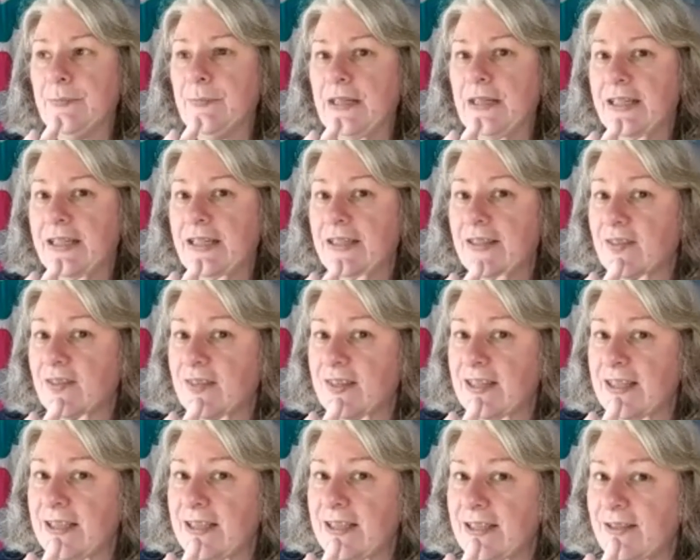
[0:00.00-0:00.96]
It is
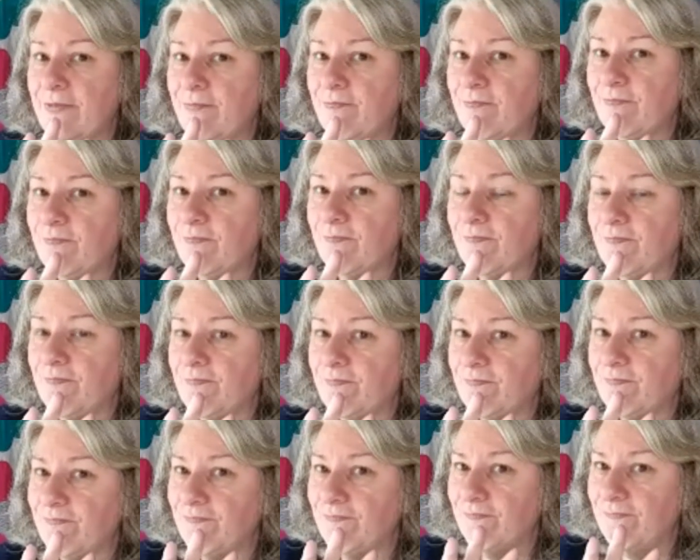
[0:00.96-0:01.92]
the
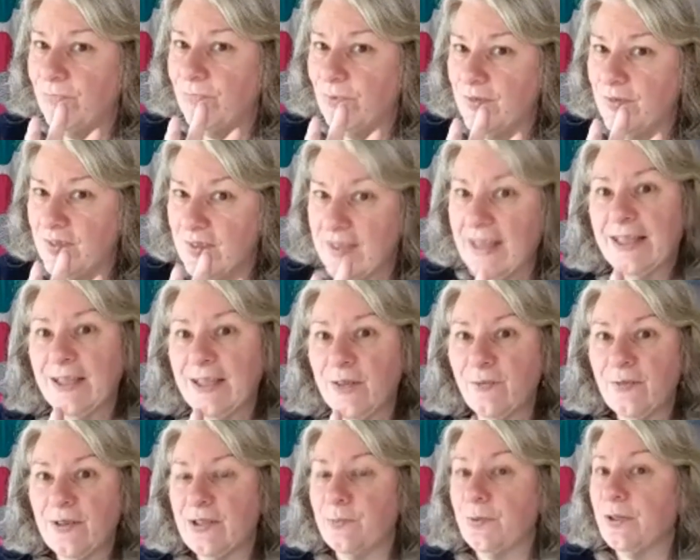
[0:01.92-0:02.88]
second
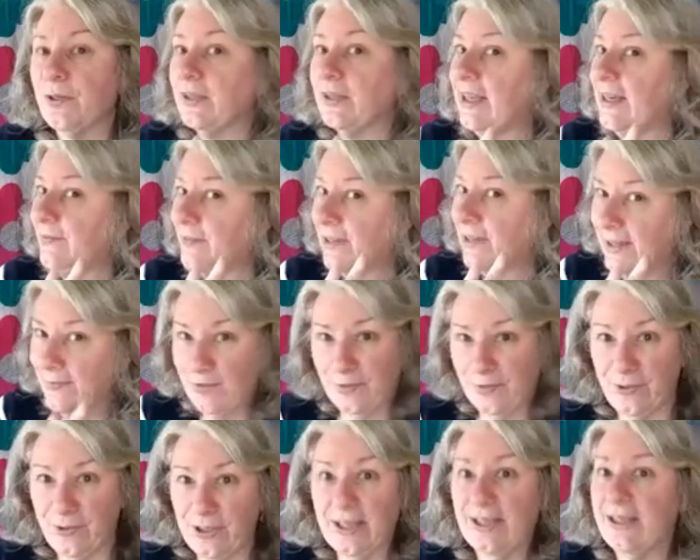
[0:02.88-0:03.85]
Facebook Live I've
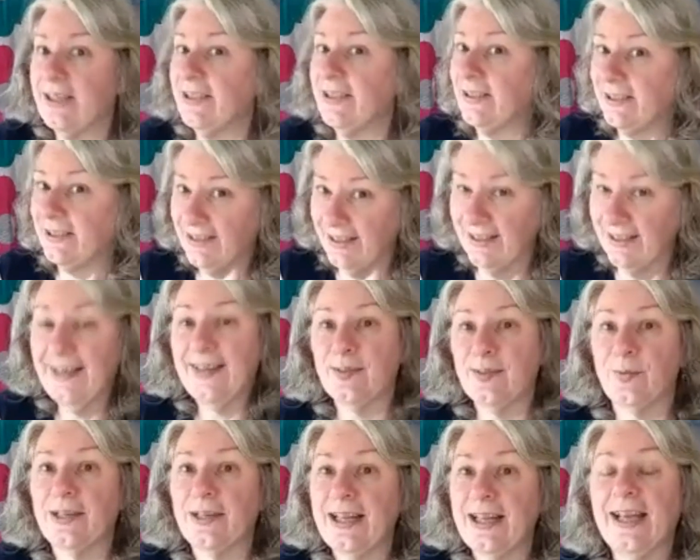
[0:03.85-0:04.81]
ever done. And then the last
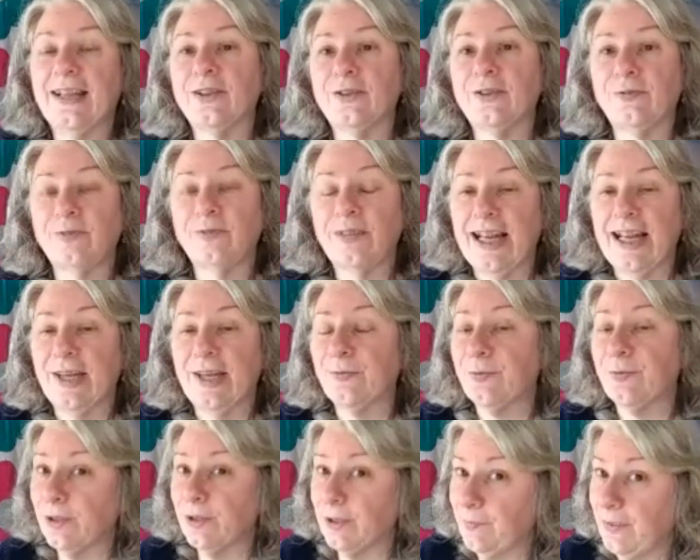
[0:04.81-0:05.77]
one,
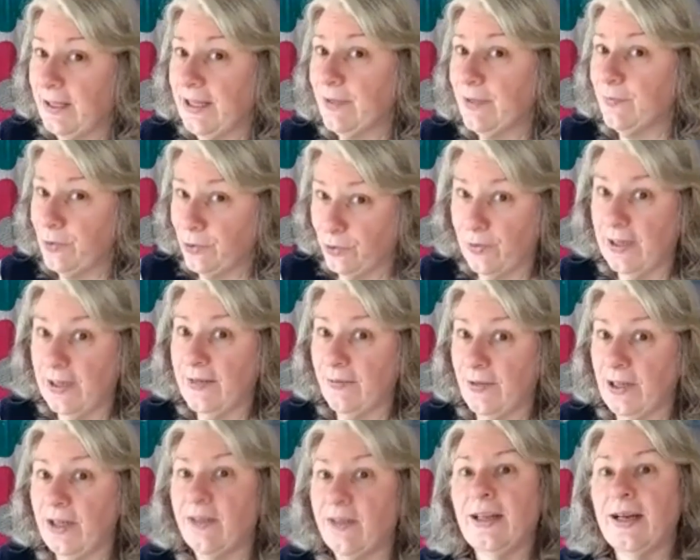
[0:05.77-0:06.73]
Catherine LeBlanc was
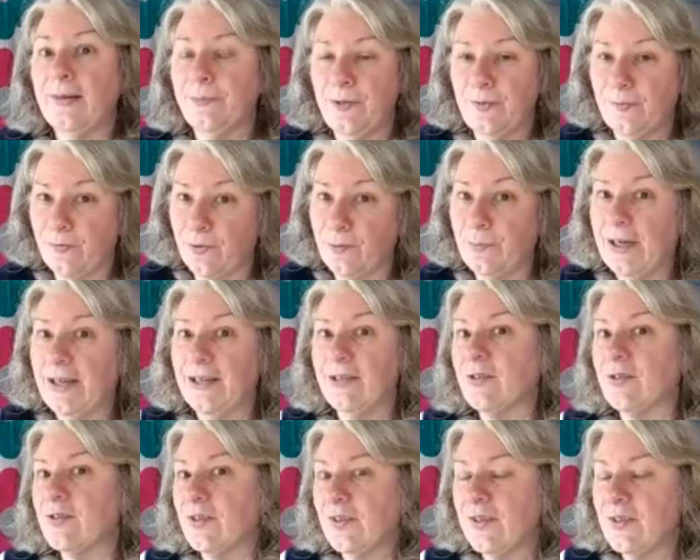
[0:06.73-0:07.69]
driving up in Vermont.
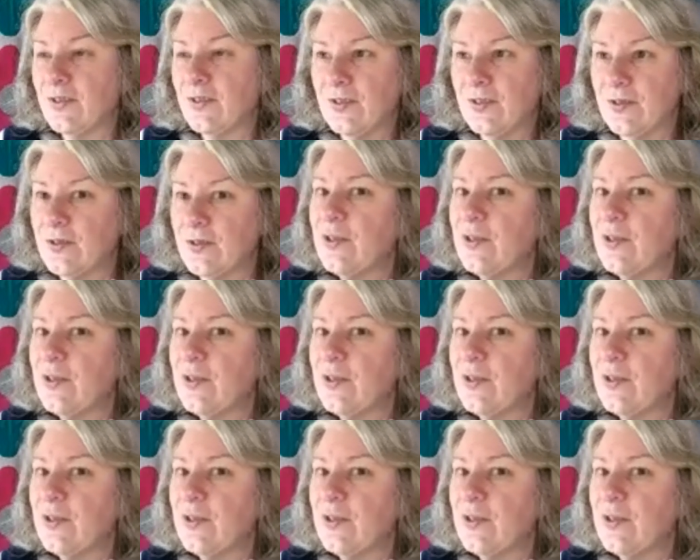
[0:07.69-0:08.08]
So this is